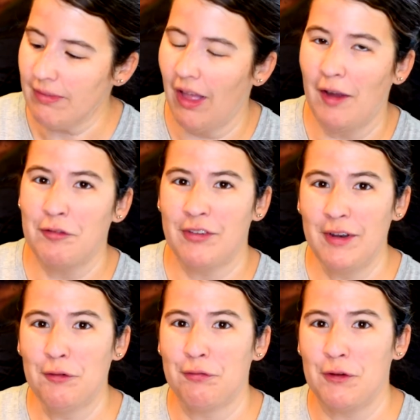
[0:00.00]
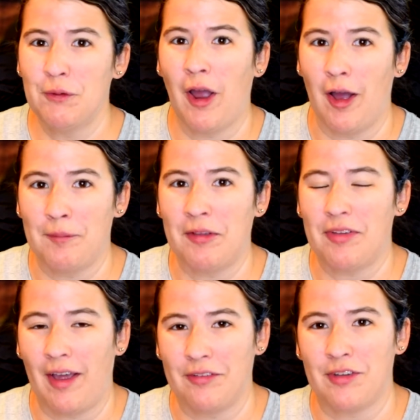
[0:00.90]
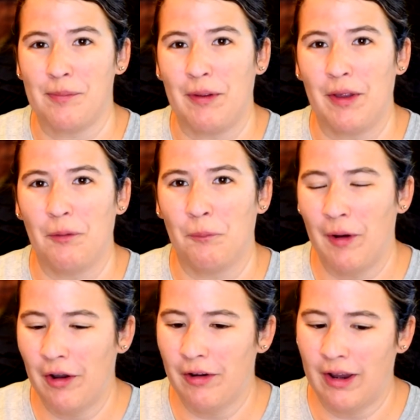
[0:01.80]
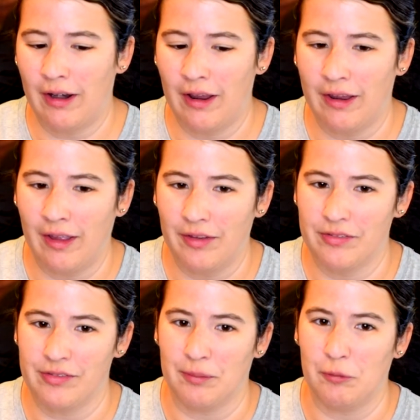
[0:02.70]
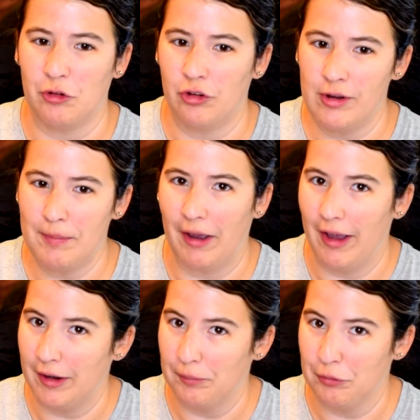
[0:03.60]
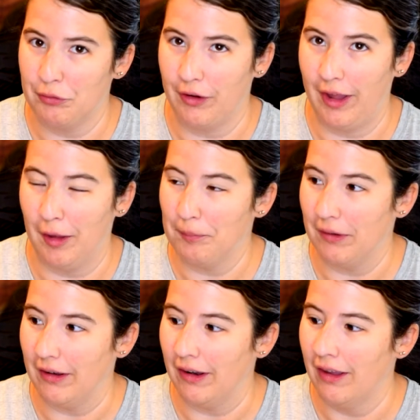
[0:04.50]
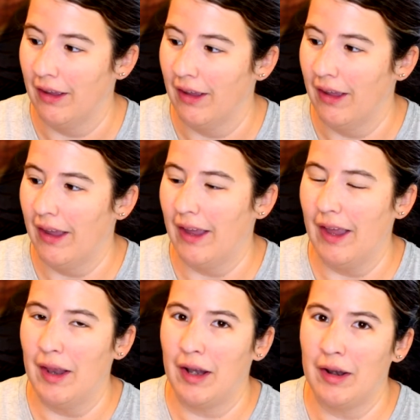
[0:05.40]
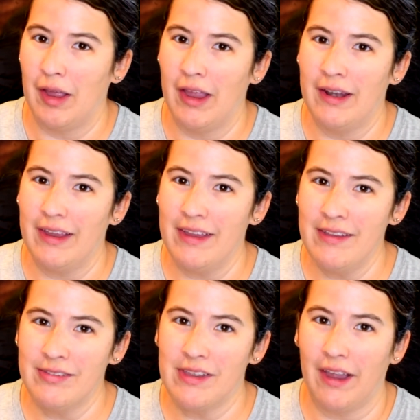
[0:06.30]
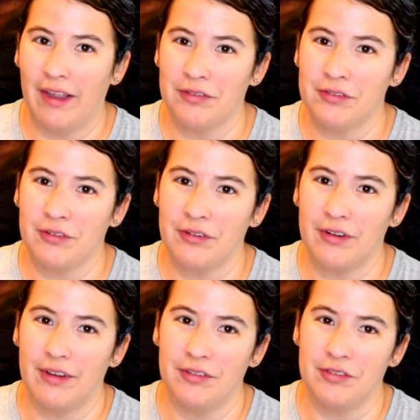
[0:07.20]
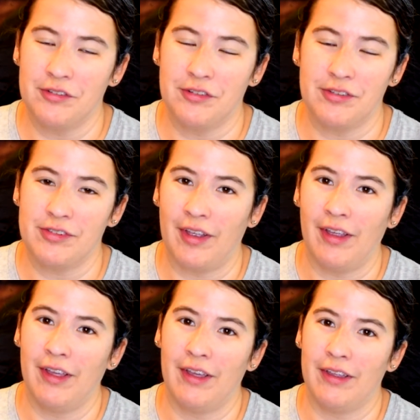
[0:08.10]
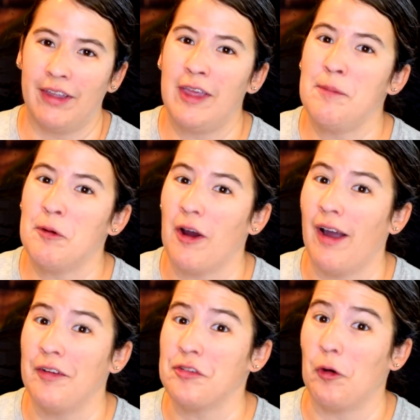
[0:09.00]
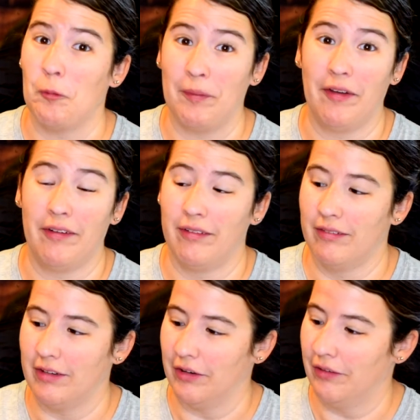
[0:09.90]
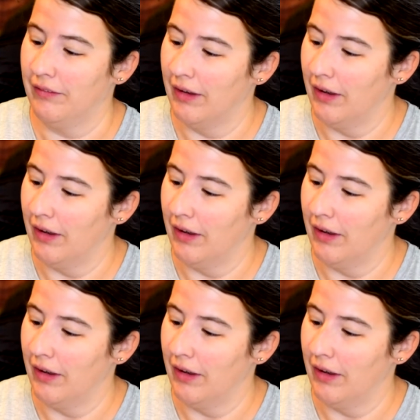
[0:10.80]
I've seen a few comments asking me, where can I get some cheap items for camping? And an easy answer is to just say, keep your eyes open, you know?